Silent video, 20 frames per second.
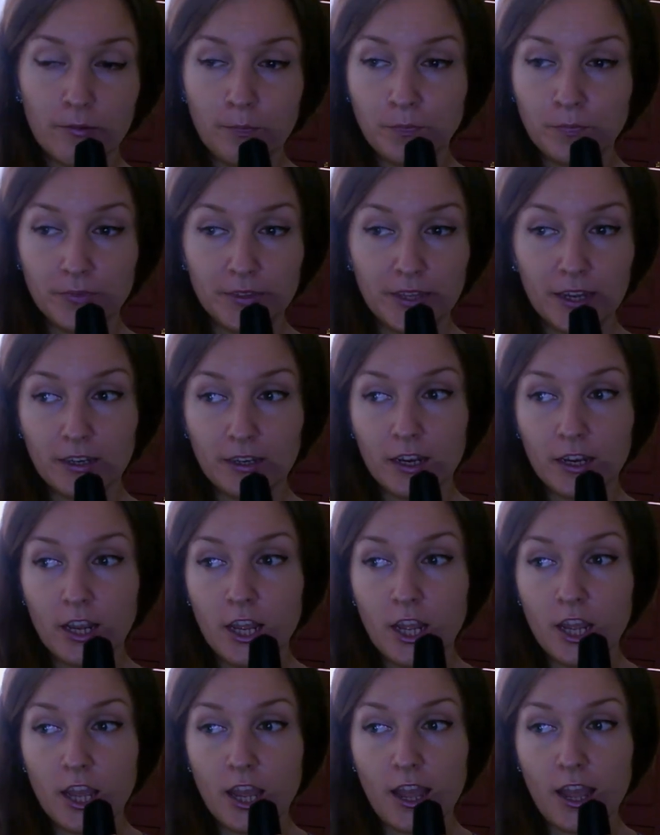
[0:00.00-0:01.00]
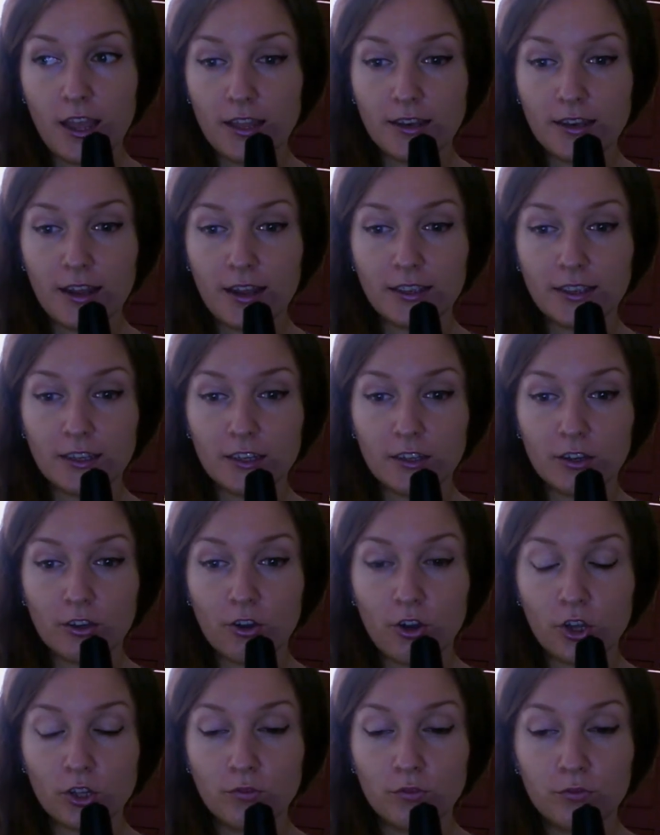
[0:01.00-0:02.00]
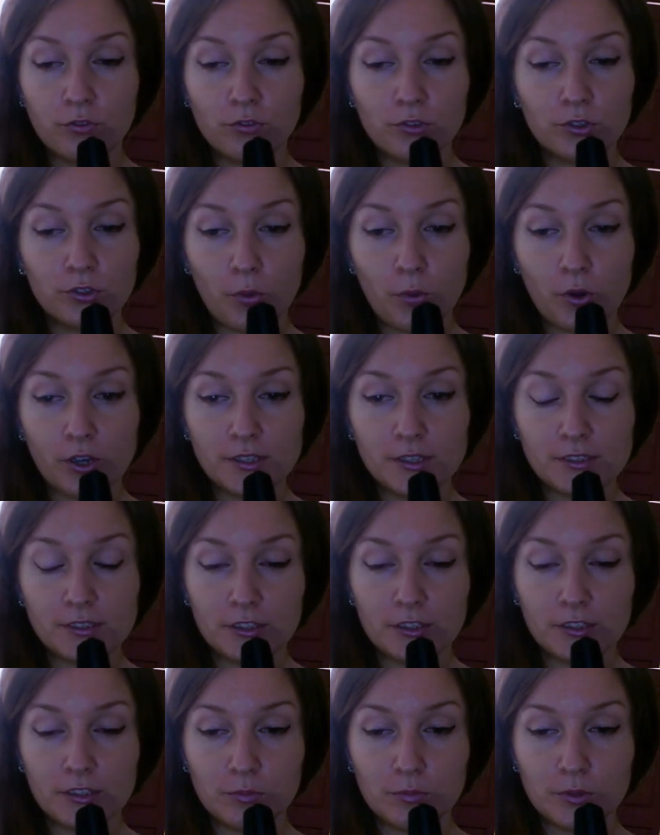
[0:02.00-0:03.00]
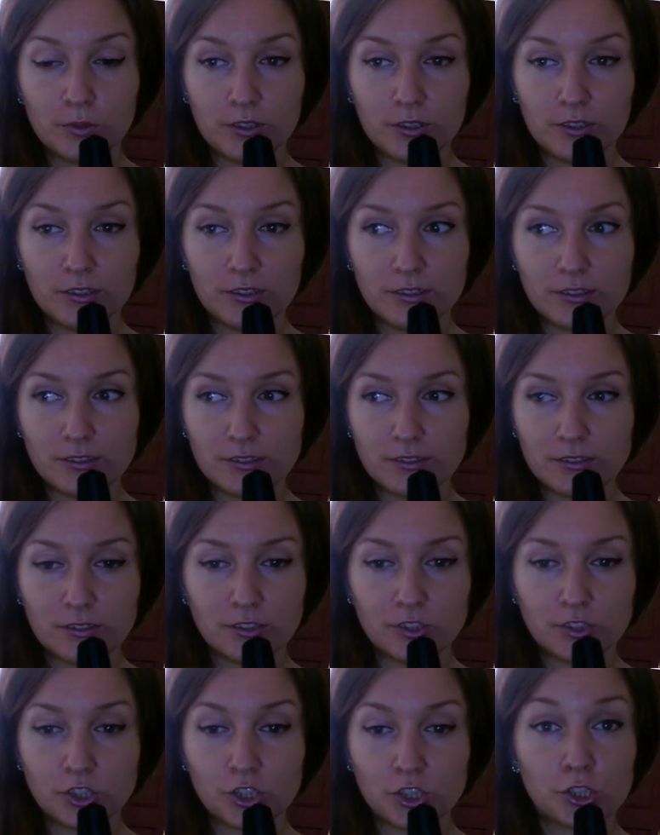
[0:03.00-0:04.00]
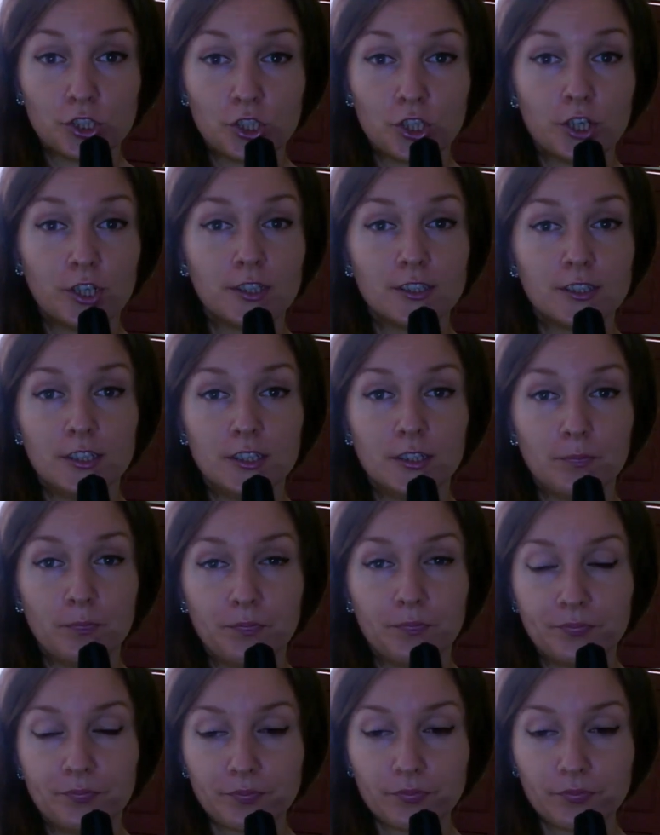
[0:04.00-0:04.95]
then, and I got food poisoning because it's just dirty.